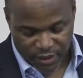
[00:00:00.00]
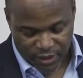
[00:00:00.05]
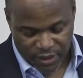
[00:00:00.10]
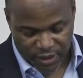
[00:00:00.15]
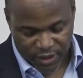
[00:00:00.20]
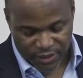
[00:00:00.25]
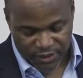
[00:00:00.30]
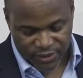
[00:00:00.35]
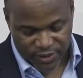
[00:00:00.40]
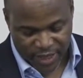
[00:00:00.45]

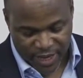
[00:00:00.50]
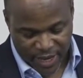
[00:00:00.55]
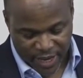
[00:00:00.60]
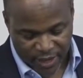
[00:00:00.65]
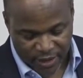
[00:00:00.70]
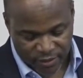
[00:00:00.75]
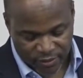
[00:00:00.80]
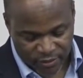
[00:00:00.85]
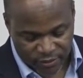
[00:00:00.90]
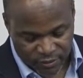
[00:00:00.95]
He is
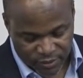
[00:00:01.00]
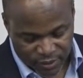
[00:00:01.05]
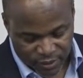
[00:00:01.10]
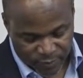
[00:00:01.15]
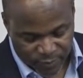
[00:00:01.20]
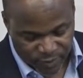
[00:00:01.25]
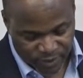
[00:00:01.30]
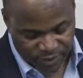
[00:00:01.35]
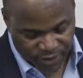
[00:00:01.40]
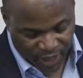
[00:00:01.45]
now
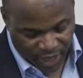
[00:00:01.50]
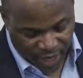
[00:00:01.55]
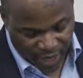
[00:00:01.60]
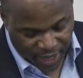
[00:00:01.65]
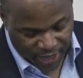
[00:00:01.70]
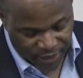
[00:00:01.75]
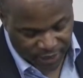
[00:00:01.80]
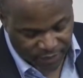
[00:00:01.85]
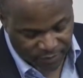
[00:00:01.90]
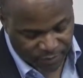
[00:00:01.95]

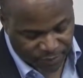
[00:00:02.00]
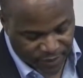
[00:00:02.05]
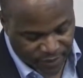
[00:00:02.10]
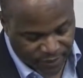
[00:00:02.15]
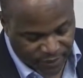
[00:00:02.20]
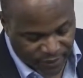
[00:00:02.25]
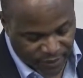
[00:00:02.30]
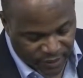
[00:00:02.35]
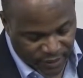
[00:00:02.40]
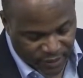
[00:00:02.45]
retired,
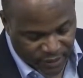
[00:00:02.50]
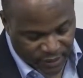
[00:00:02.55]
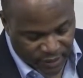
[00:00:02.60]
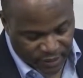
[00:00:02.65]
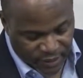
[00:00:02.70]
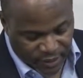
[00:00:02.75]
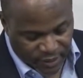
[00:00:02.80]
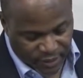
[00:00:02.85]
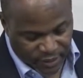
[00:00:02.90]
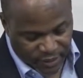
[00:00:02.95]
but
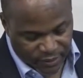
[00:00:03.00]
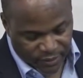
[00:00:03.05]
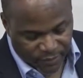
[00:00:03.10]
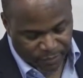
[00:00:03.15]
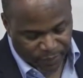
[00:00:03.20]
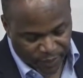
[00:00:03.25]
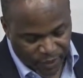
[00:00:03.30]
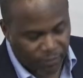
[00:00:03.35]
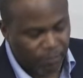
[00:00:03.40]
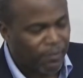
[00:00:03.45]
the
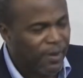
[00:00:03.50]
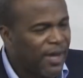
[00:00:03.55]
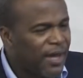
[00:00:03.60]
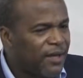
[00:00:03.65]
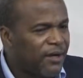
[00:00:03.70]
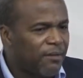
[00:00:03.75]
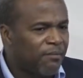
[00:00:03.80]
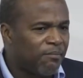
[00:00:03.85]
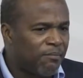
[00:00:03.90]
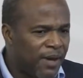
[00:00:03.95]
book
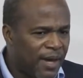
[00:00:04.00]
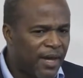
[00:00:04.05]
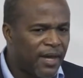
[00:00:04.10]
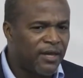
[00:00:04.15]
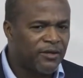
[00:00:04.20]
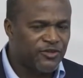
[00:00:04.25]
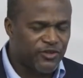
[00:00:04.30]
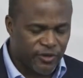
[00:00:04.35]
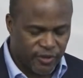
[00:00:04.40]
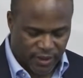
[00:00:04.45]
made a
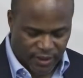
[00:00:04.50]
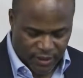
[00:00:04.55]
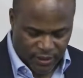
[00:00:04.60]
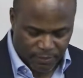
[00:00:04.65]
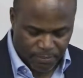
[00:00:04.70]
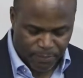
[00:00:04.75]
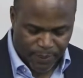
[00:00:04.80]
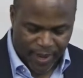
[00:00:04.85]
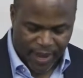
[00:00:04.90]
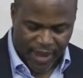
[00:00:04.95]
major
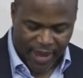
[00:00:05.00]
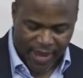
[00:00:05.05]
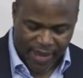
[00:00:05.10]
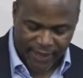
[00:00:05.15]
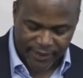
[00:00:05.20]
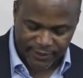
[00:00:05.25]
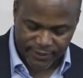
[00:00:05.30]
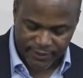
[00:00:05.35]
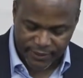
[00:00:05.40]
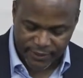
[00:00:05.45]

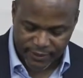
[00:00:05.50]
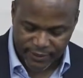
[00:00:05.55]
impact